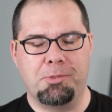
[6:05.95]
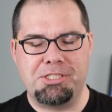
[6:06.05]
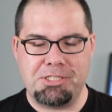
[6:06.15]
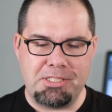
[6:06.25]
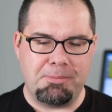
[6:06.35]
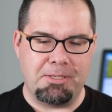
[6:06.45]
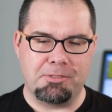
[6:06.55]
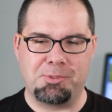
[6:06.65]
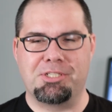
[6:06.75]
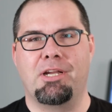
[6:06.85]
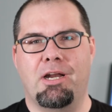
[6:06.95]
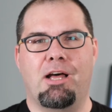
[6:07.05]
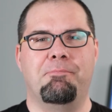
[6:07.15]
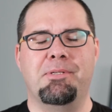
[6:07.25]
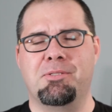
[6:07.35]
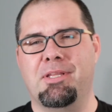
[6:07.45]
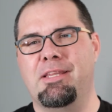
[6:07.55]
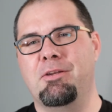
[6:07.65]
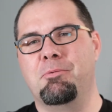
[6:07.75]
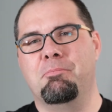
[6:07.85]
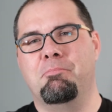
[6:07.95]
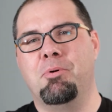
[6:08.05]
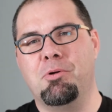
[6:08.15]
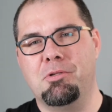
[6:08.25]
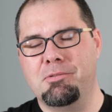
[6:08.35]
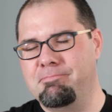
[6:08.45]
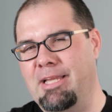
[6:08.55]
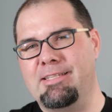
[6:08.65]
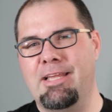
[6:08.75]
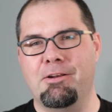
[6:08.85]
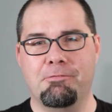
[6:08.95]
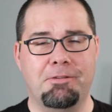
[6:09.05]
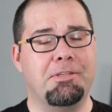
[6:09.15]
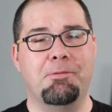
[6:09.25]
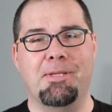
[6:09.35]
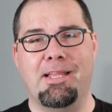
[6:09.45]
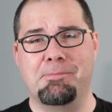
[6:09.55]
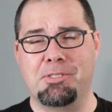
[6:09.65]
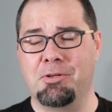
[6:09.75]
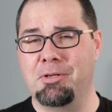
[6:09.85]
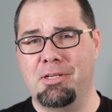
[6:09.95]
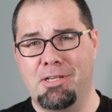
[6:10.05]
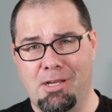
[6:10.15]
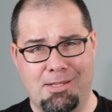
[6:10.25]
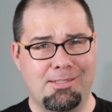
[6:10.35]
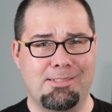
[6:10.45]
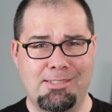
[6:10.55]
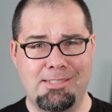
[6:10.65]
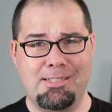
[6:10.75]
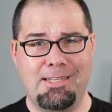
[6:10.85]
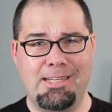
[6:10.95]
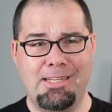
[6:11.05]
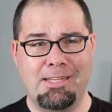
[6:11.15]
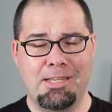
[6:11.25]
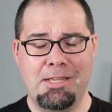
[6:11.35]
We just need to be able to switch on and off so that they don't pull like 10 or 15 milliamps of current constantly